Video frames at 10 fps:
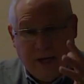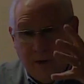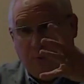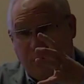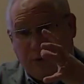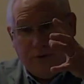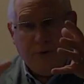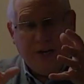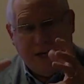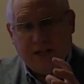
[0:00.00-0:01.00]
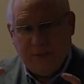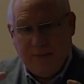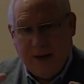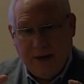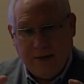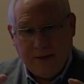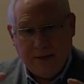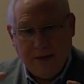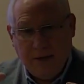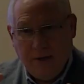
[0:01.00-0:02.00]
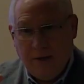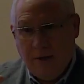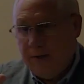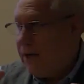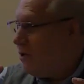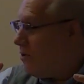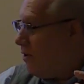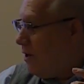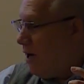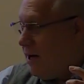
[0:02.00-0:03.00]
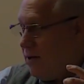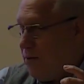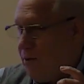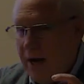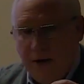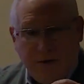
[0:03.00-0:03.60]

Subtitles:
in real 3D space, they can turn their head to the right